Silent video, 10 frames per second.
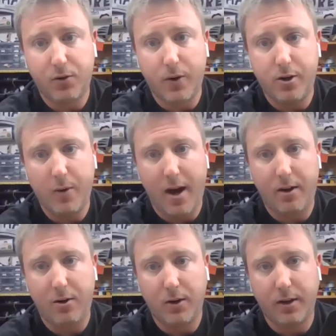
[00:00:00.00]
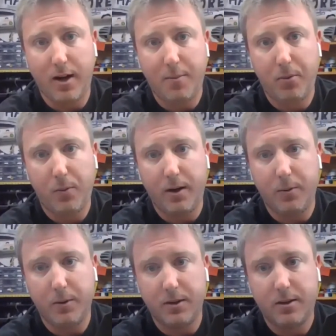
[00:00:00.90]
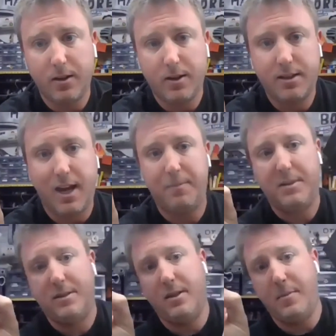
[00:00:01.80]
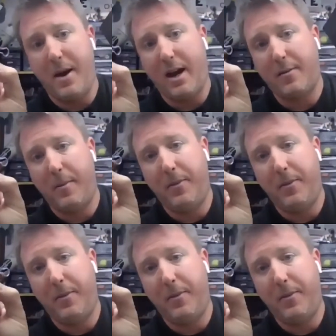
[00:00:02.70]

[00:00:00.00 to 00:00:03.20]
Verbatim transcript: So I knew how to hook it up when it was taped to the back of